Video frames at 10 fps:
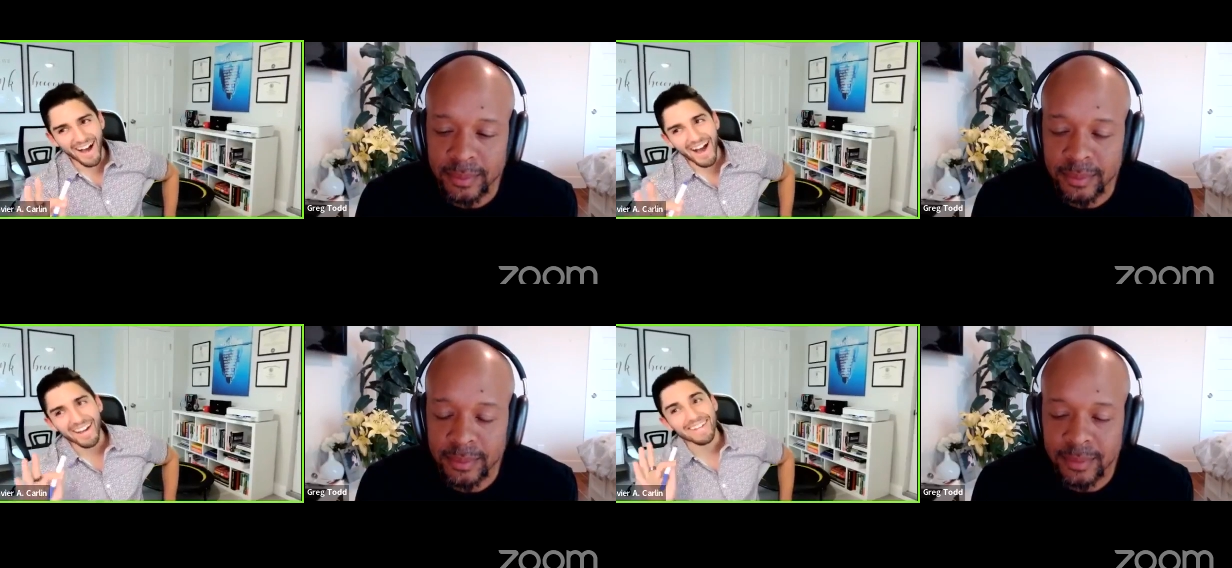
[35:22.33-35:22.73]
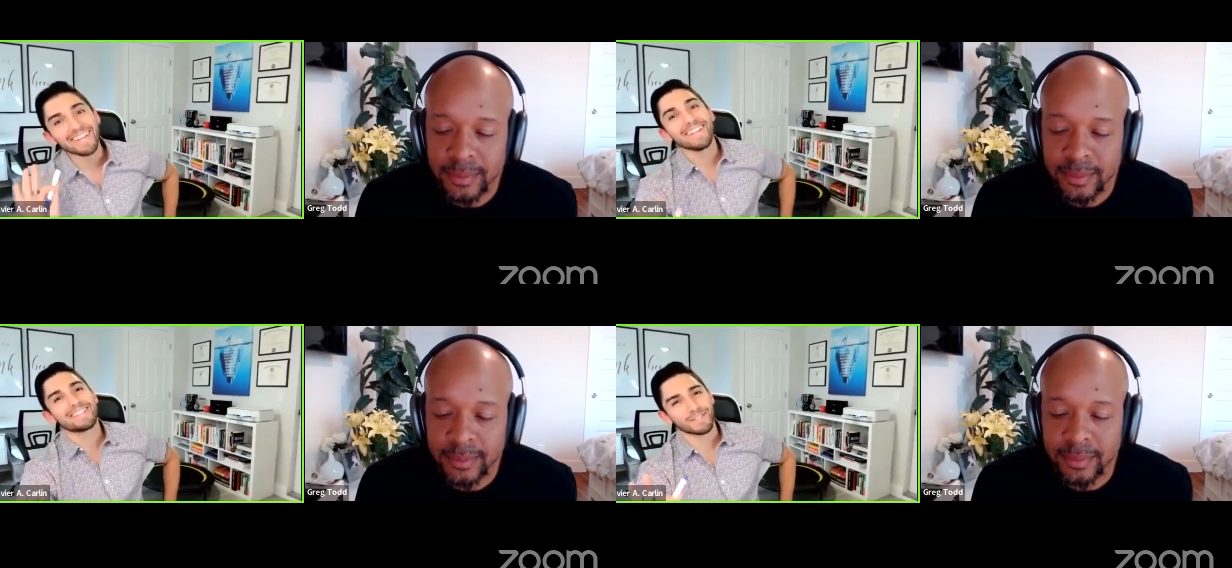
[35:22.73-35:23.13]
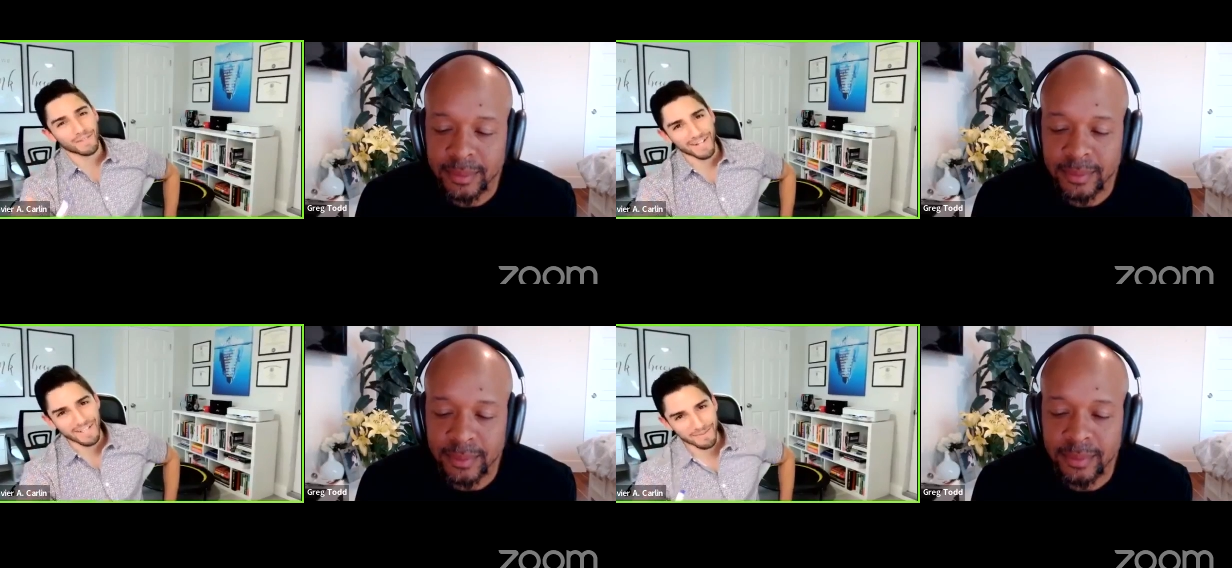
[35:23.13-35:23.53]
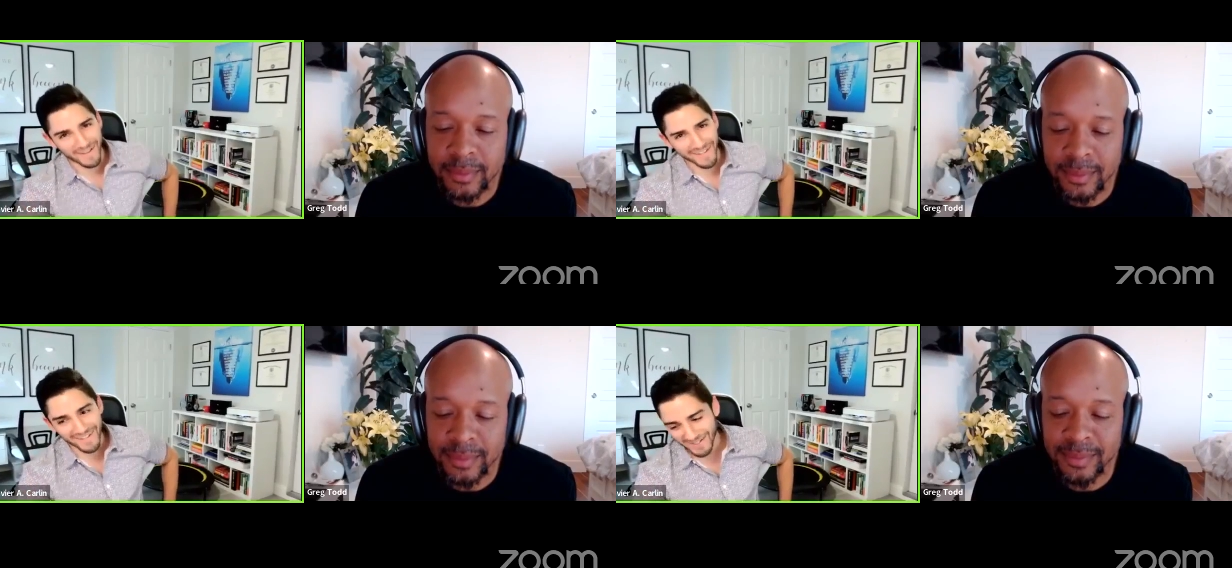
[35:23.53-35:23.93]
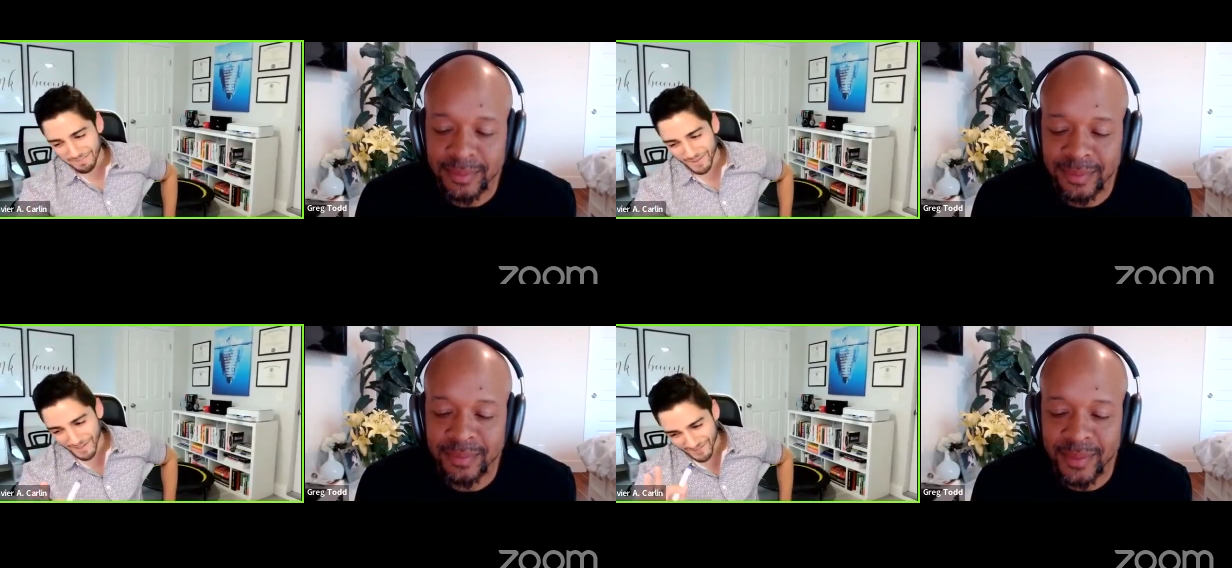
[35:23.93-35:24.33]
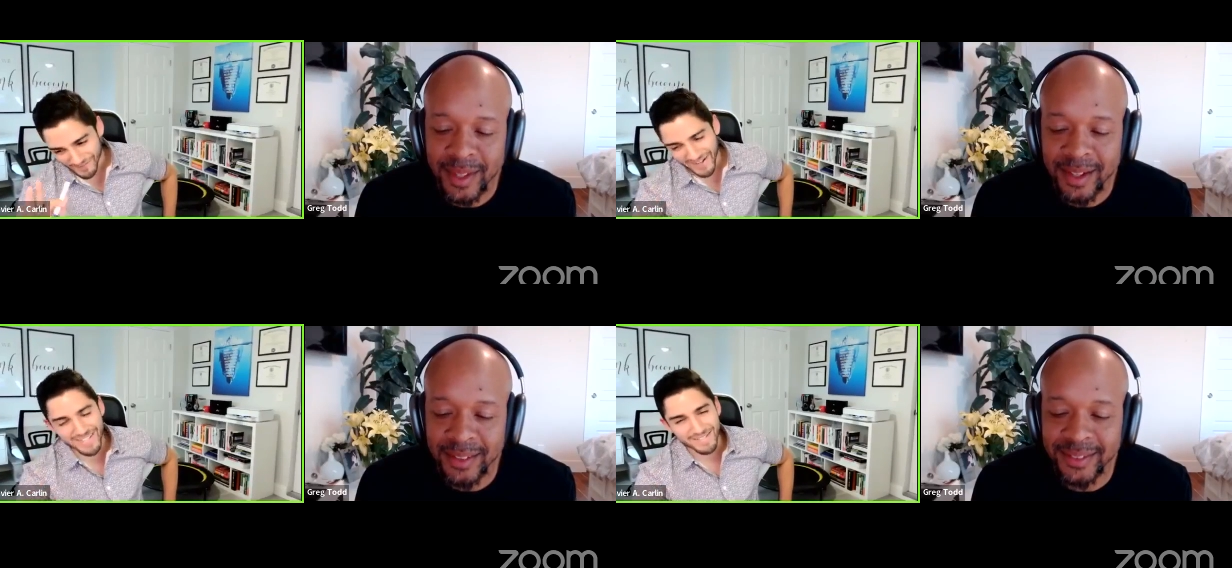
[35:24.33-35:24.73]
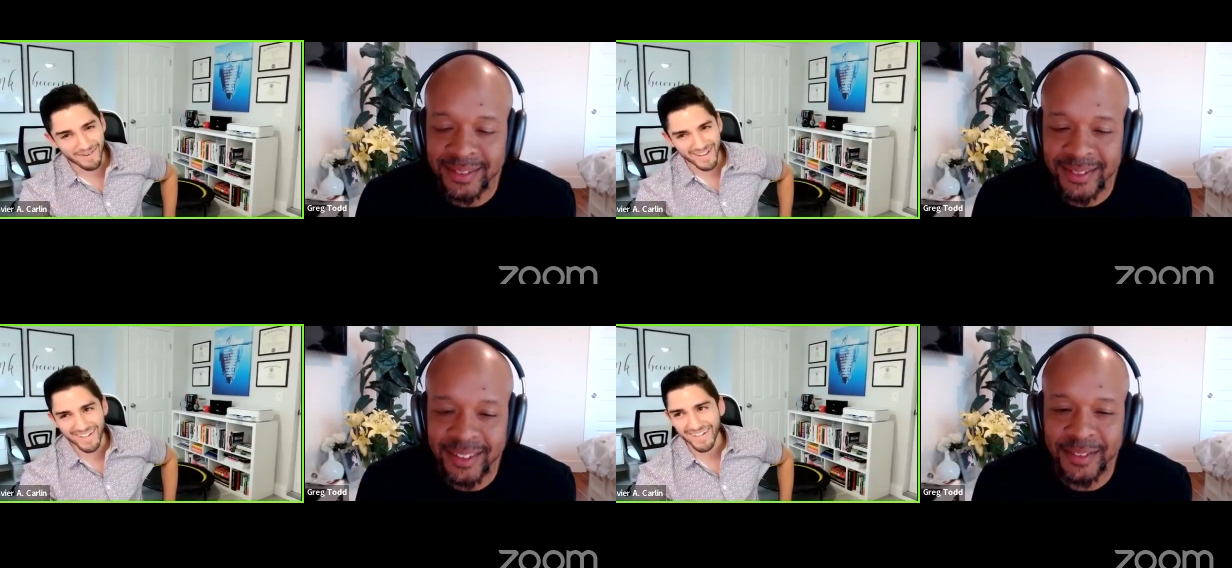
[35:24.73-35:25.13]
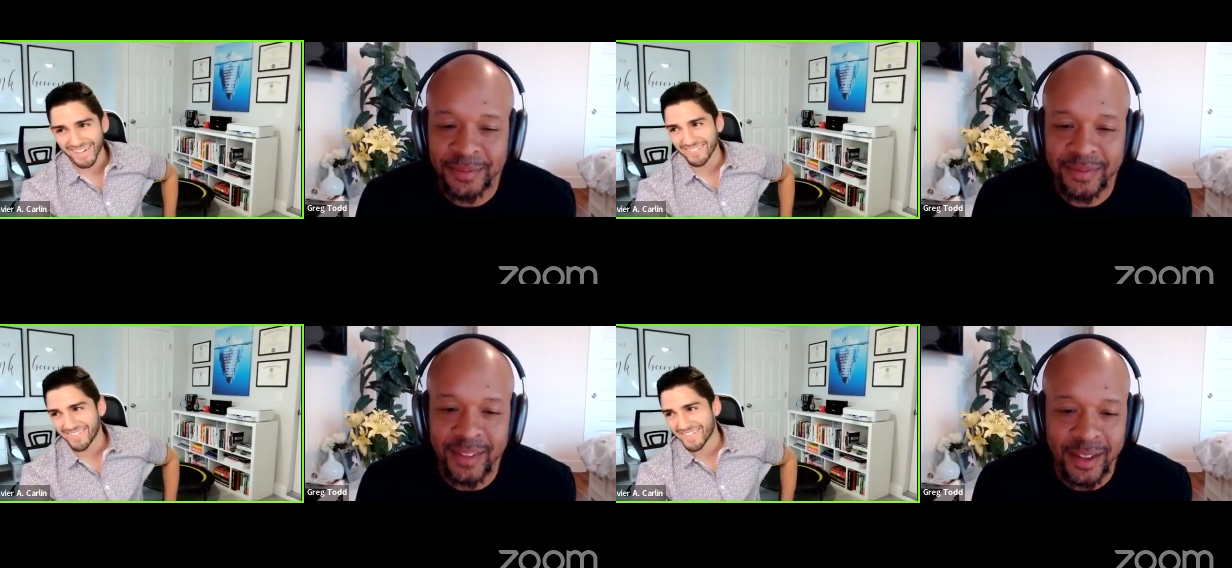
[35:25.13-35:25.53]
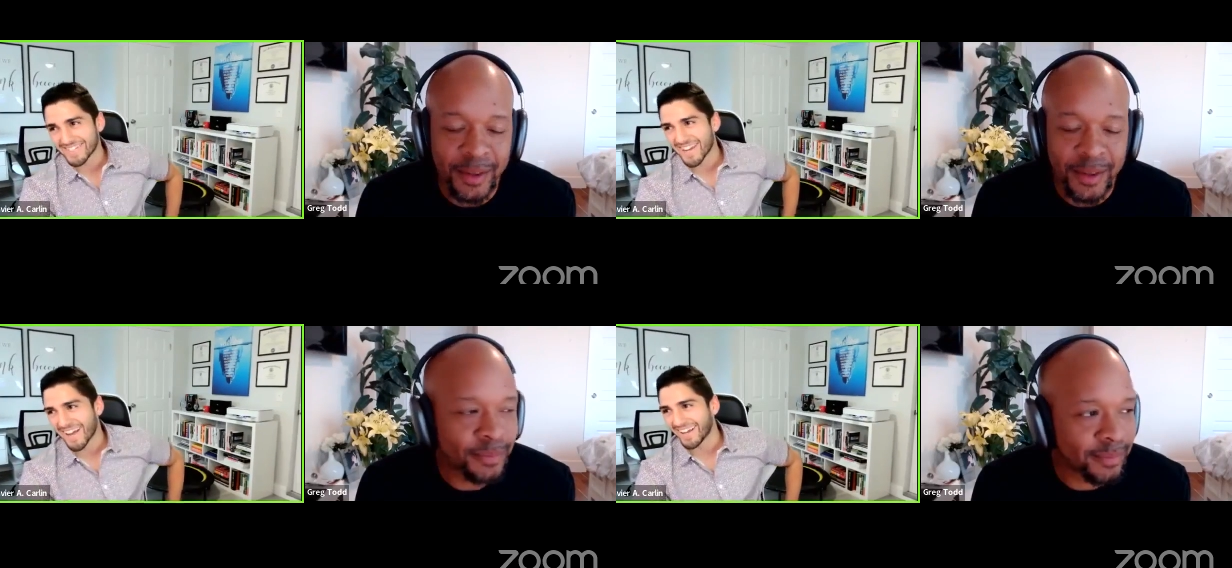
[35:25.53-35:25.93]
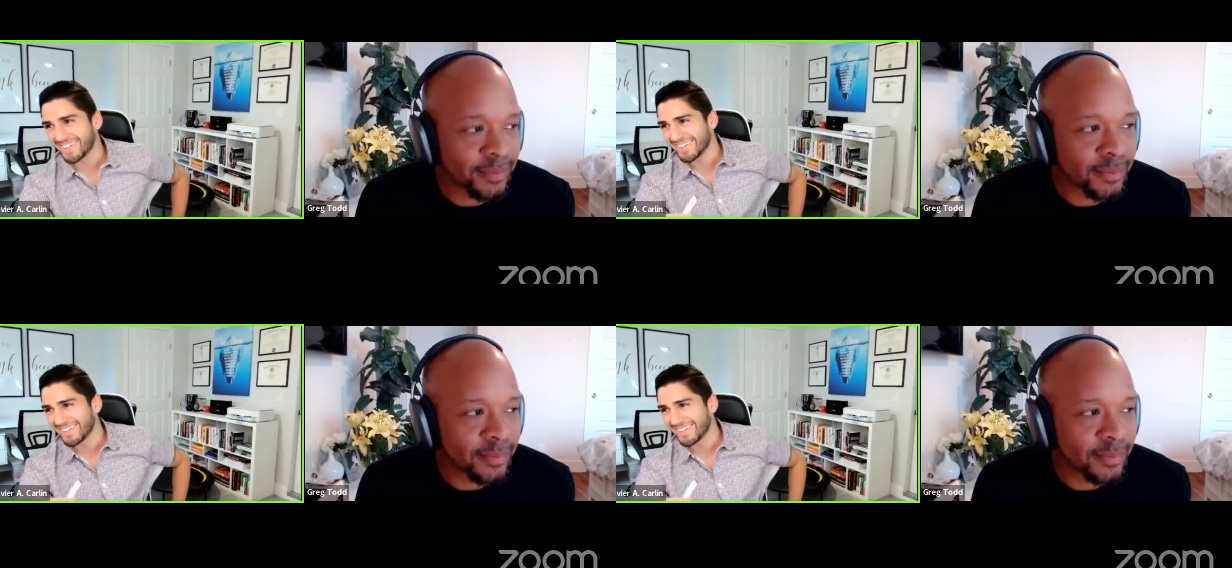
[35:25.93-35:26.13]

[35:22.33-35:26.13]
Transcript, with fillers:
Speaker 1: I need to raise my income. Put raise my hmm. income in the chat.